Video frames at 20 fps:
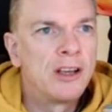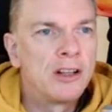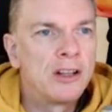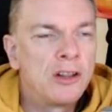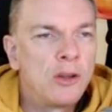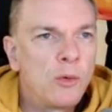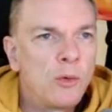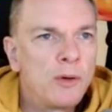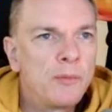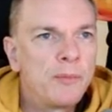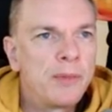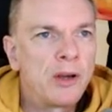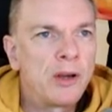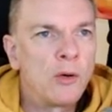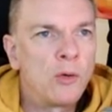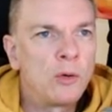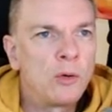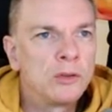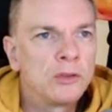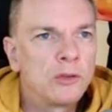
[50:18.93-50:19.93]
Lo and
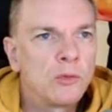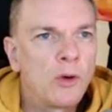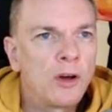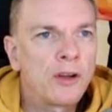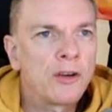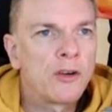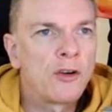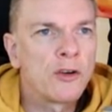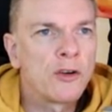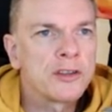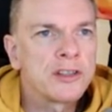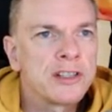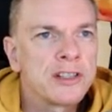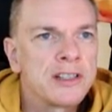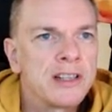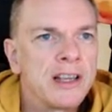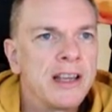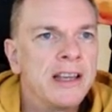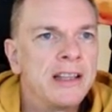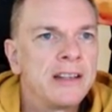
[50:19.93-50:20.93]
behold, what
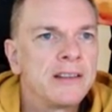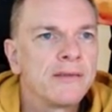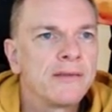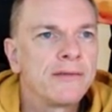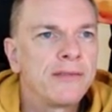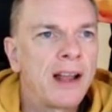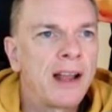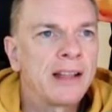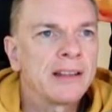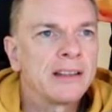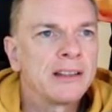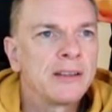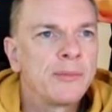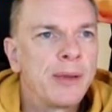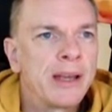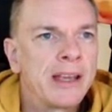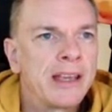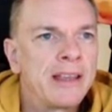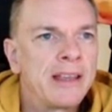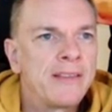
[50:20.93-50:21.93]
horses eat flattened
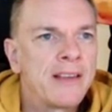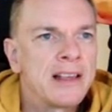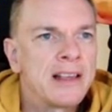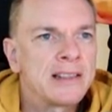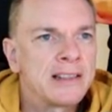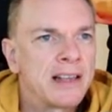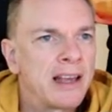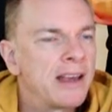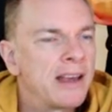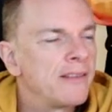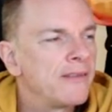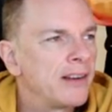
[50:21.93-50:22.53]
piggy, they say.